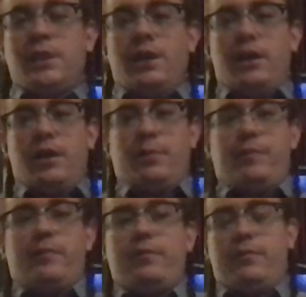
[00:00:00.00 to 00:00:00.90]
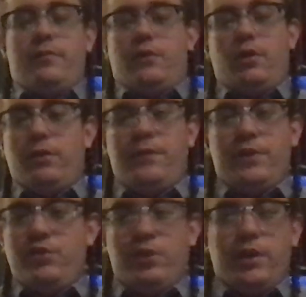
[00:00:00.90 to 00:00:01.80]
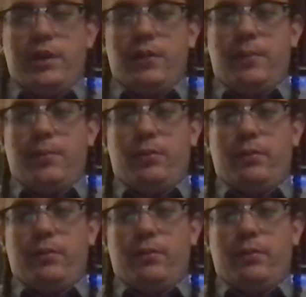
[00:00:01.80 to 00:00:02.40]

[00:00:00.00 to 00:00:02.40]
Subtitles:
all the funds you can get people